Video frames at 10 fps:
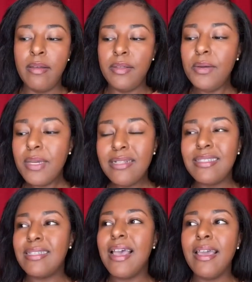you can
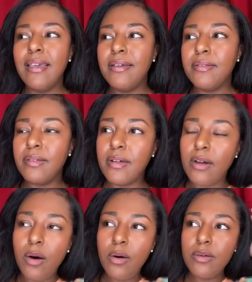say
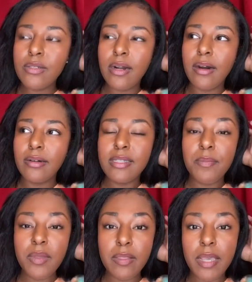goals are
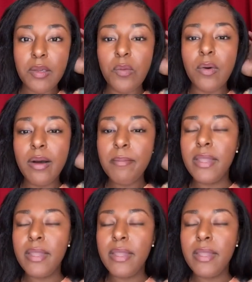something that you want,